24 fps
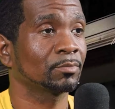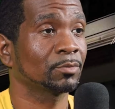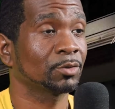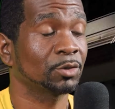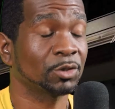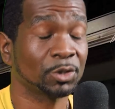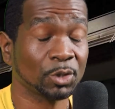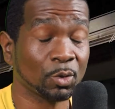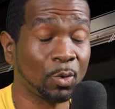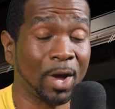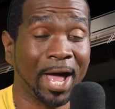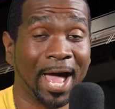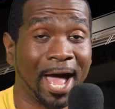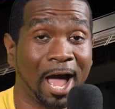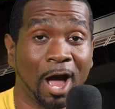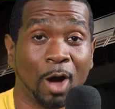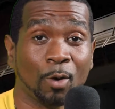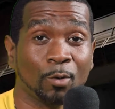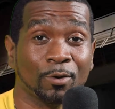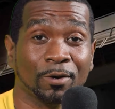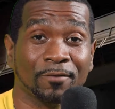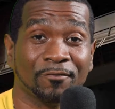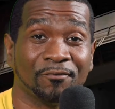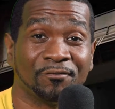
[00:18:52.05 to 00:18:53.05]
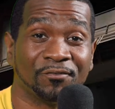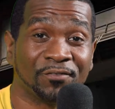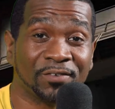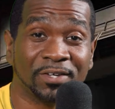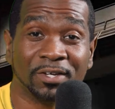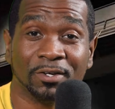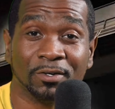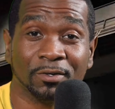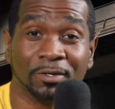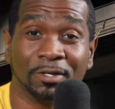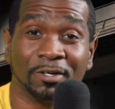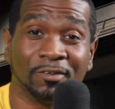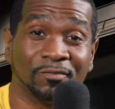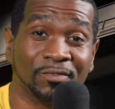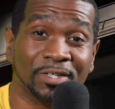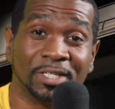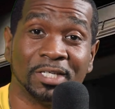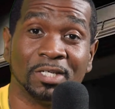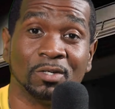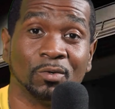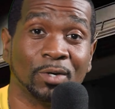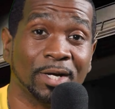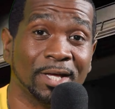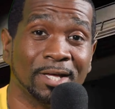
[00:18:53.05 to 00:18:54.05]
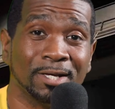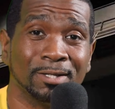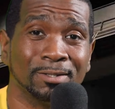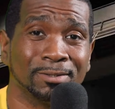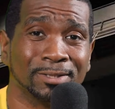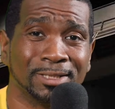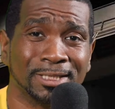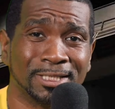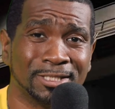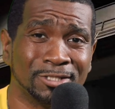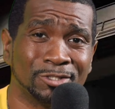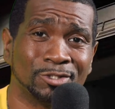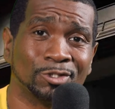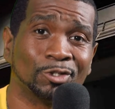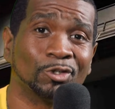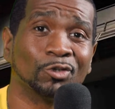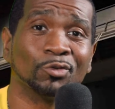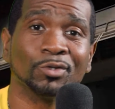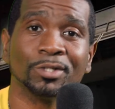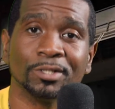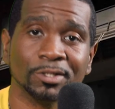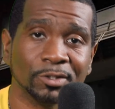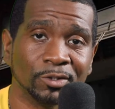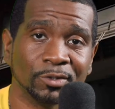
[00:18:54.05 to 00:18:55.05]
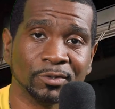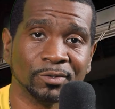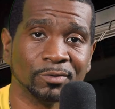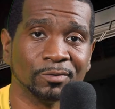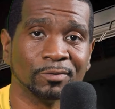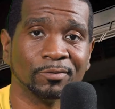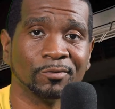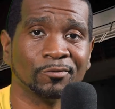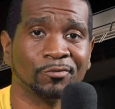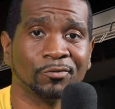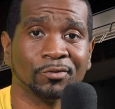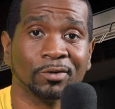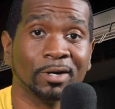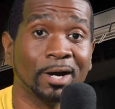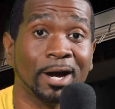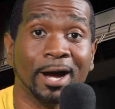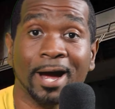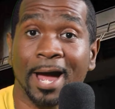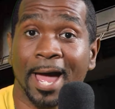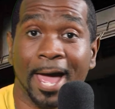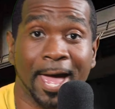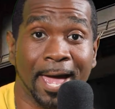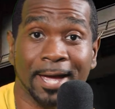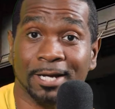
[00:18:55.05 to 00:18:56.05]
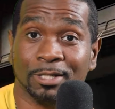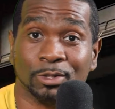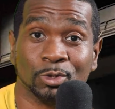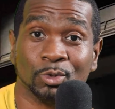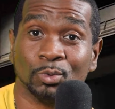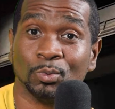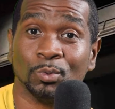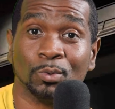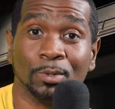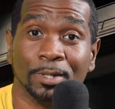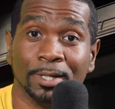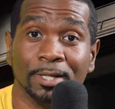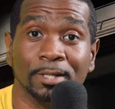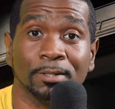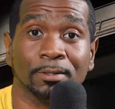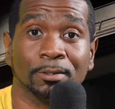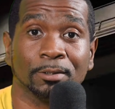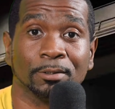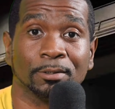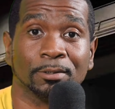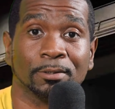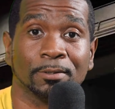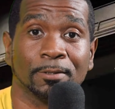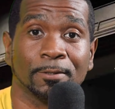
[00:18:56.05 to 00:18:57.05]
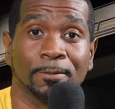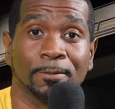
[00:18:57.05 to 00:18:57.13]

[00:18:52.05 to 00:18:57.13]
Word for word: So our fear of ill health is critical for our actual health.